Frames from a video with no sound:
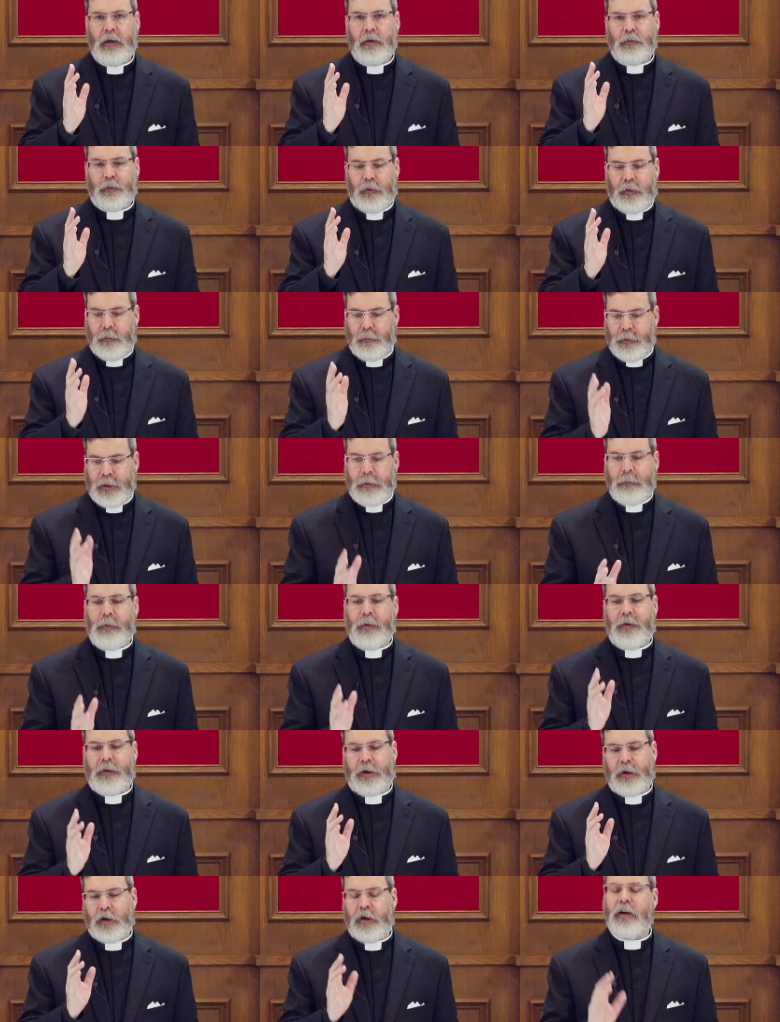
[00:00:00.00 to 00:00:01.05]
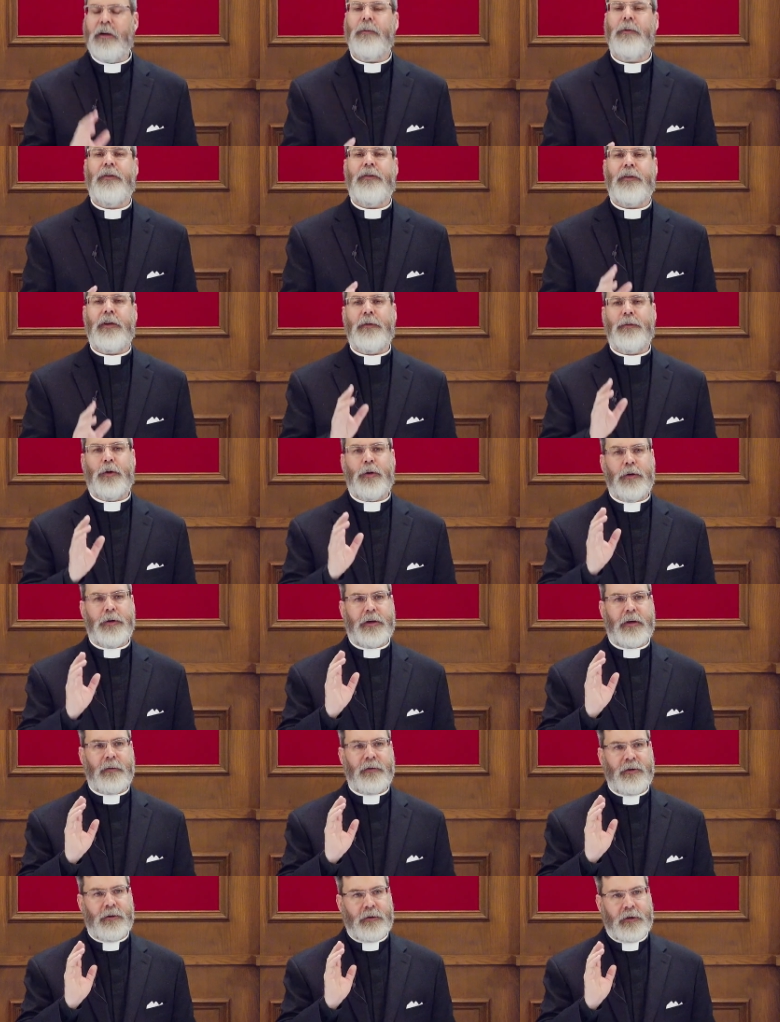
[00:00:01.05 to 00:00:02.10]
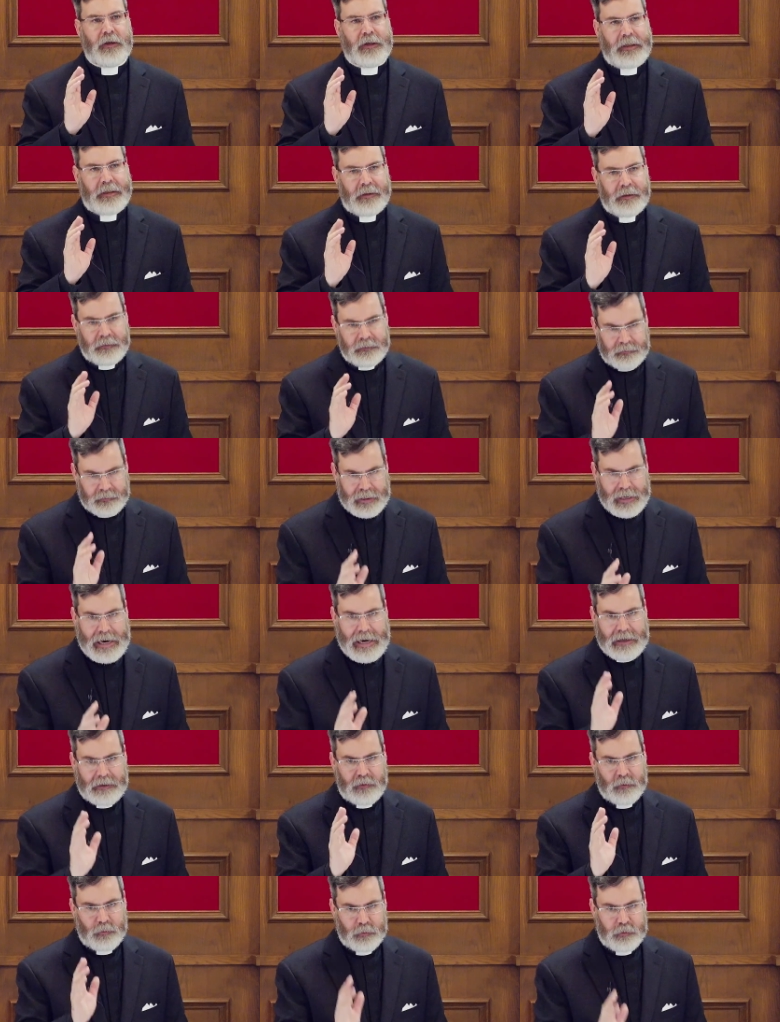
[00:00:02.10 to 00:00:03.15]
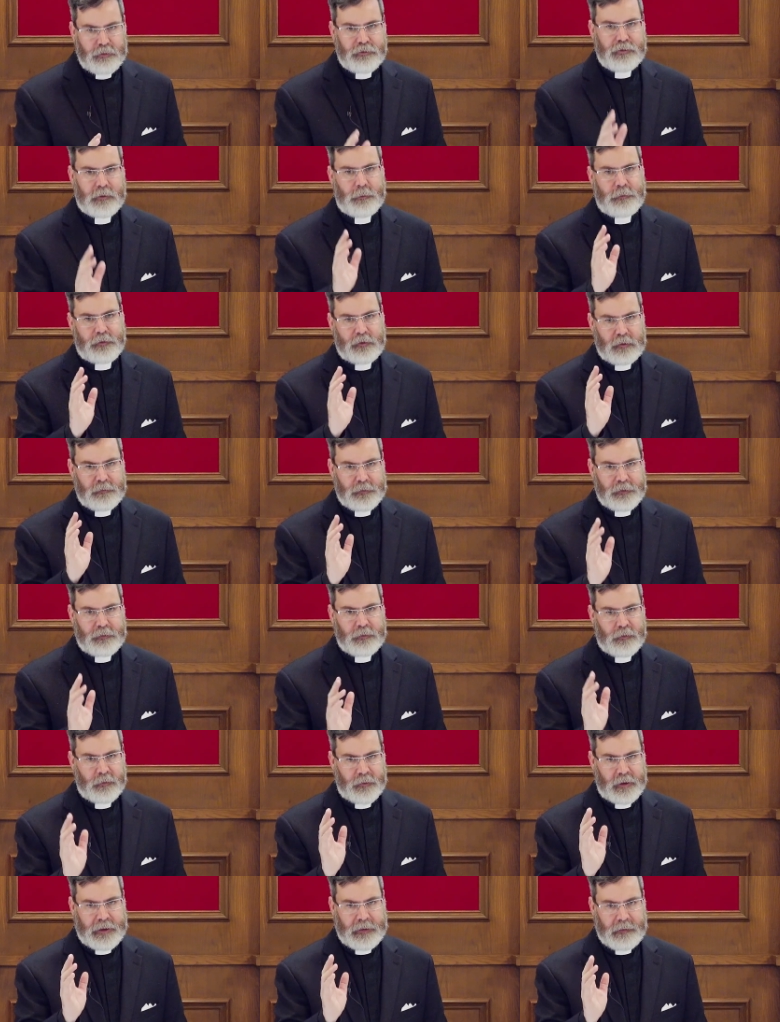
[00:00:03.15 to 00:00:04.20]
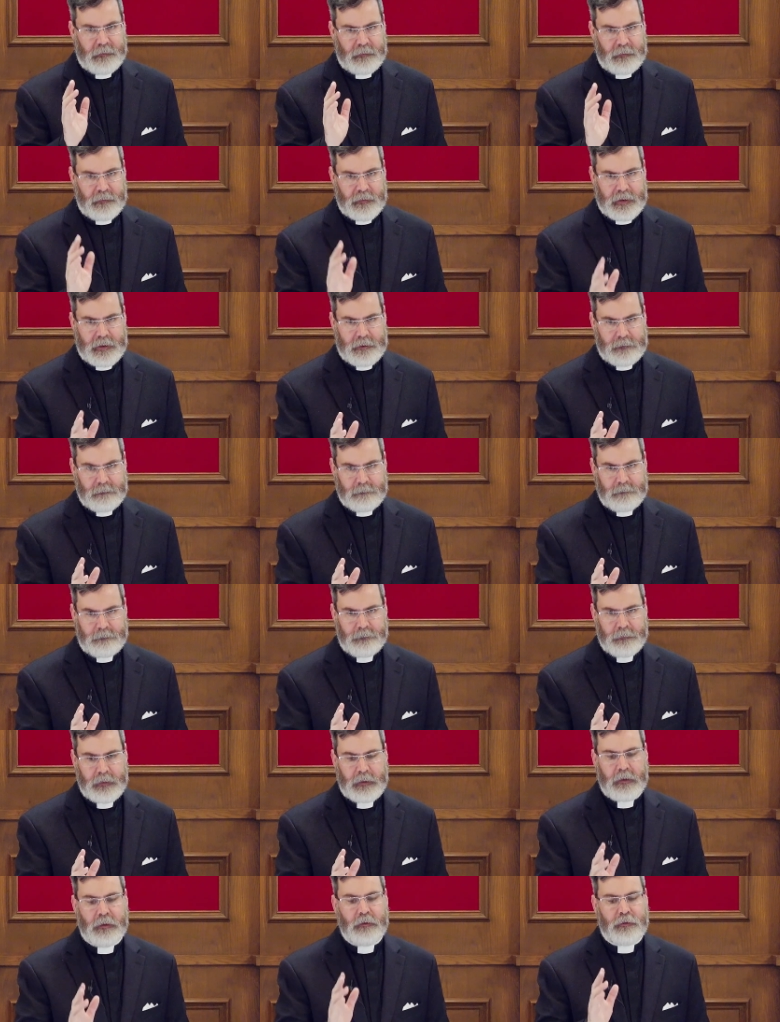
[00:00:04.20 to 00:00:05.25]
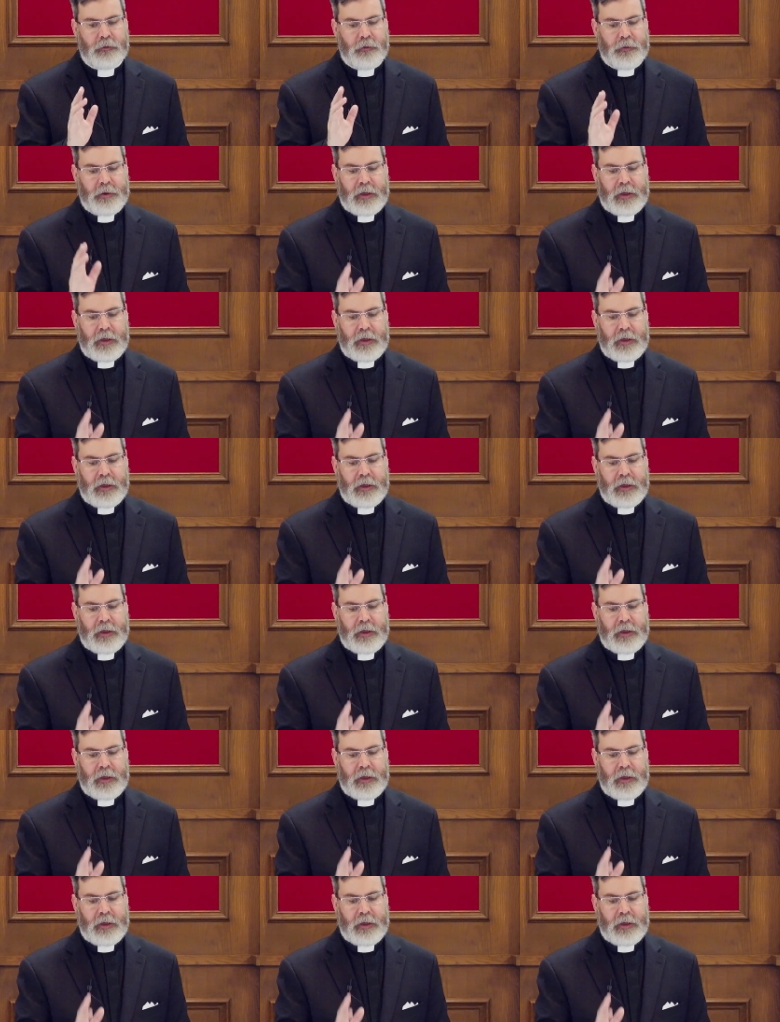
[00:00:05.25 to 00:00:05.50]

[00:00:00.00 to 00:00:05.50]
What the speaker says: for the people that are going to receive Holy Communion in that worship service right then, so